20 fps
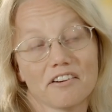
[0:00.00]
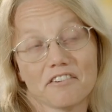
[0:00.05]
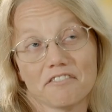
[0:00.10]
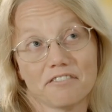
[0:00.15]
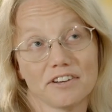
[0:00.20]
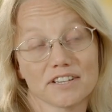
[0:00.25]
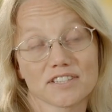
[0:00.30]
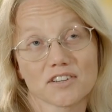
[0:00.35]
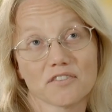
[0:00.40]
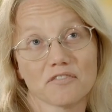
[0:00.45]

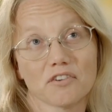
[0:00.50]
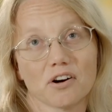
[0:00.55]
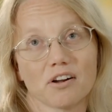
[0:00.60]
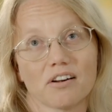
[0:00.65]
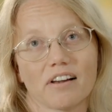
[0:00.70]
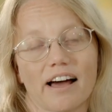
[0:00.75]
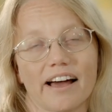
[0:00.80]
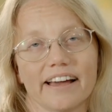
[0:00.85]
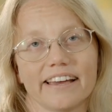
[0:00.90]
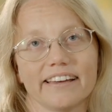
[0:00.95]
First of
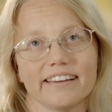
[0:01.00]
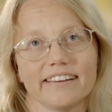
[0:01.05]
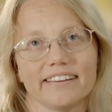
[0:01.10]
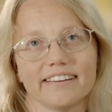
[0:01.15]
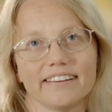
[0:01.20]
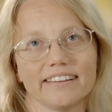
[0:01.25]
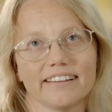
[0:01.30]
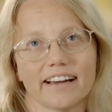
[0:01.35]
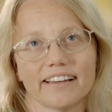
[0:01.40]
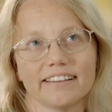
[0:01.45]
all,
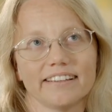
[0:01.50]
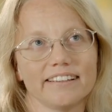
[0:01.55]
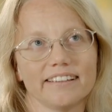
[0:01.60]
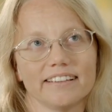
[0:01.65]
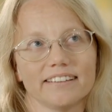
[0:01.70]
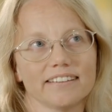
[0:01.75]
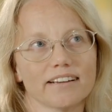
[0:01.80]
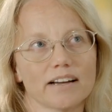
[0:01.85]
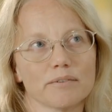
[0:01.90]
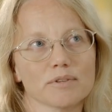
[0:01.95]
I, I
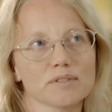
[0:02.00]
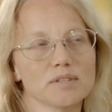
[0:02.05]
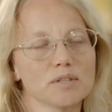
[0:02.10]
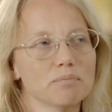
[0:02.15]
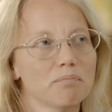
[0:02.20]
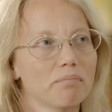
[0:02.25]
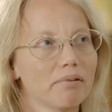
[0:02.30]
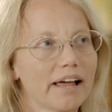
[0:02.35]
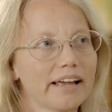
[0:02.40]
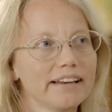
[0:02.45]
didn't, I
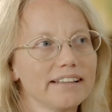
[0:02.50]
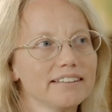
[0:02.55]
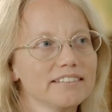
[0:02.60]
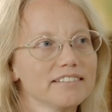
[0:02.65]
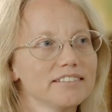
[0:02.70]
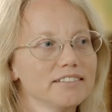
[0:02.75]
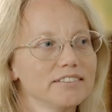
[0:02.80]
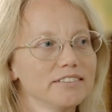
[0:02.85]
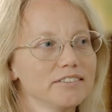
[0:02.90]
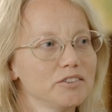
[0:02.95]
wasn't planning
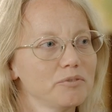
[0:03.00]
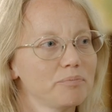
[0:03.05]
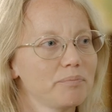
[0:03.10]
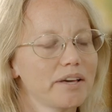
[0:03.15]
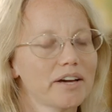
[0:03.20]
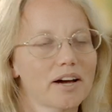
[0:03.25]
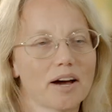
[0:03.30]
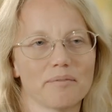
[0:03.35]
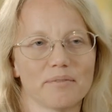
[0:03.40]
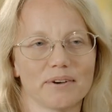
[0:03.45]
to, to
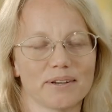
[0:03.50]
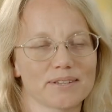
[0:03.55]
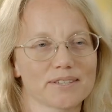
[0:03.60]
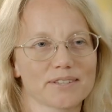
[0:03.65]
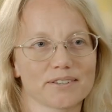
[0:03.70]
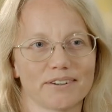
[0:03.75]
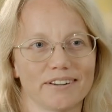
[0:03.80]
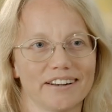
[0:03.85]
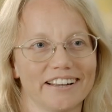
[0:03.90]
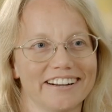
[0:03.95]
become a
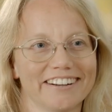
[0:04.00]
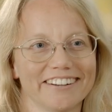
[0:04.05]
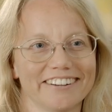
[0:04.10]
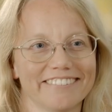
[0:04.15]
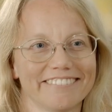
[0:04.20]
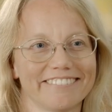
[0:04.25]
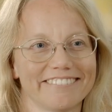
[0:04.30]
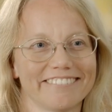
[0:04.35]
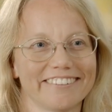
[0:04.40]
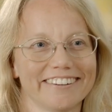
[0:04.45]
scholar
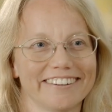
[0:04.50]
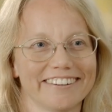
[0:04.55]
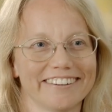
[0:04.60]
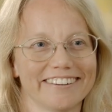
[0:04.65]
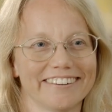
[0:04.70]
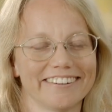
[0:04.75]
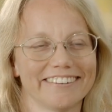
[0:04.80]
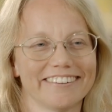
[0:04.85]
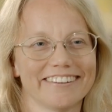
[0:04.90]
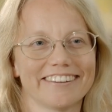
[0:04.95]
of
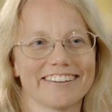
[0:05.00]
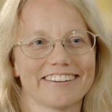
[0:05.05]
uh,